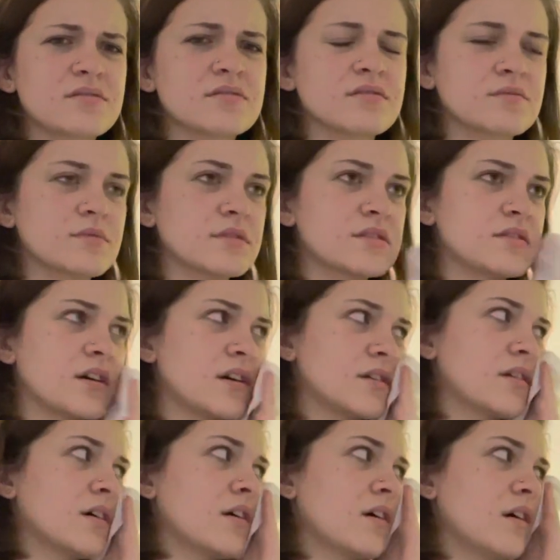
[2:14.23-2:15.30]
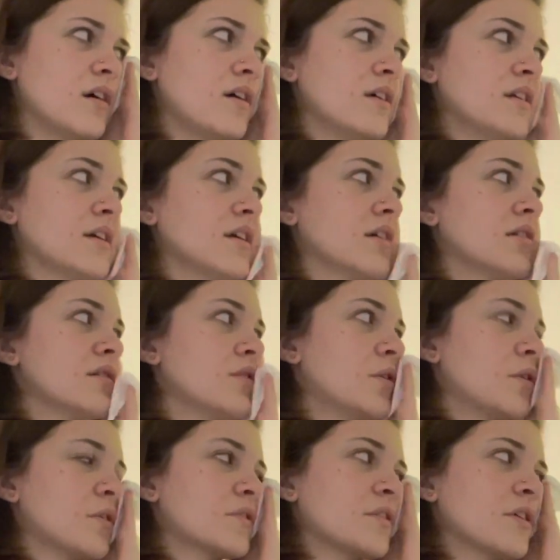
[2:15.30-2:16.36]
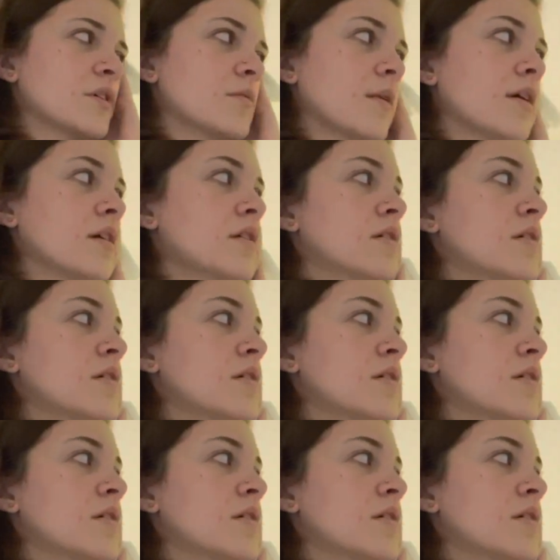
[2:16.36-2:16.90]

because we started like early October.